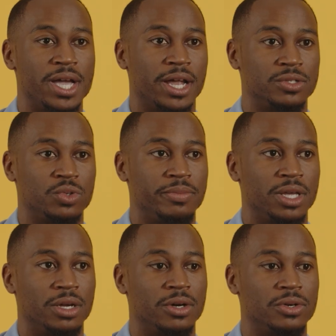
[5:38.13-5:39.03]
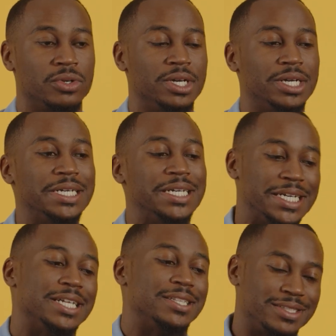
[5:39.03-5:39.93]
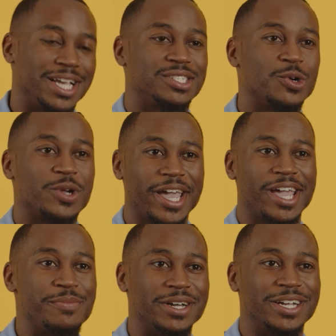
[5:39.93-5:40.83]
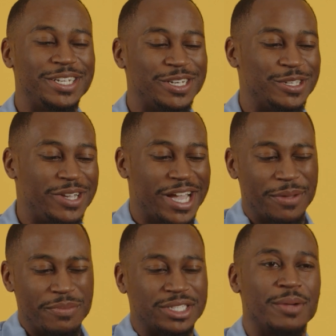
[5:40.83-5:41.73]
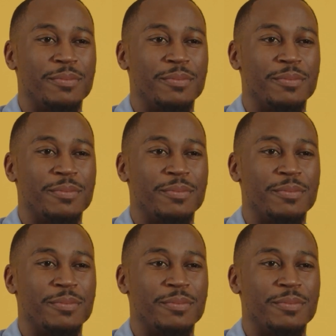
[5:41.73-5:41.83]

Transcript: honest with me and go, that's okay, but you know, you kind of missed the